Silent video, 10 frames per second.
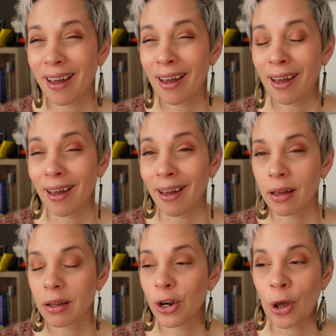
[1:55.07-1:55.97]

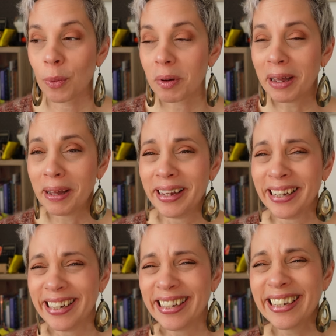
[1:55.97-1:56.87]
no,
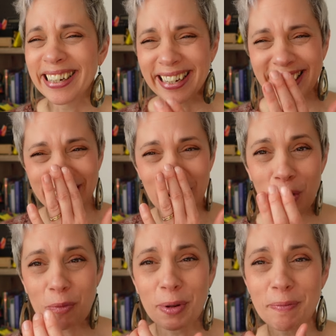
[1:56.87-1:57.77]

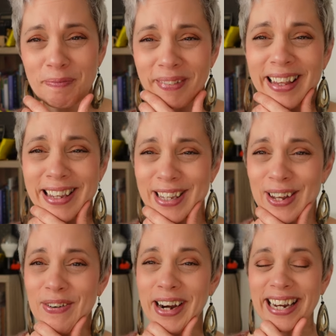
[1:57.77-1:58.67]
nope,
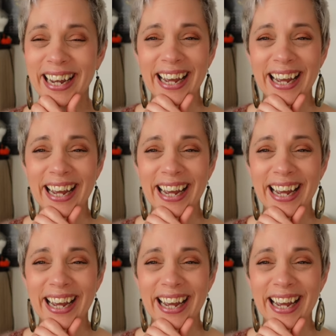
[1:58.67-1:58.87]
sorry.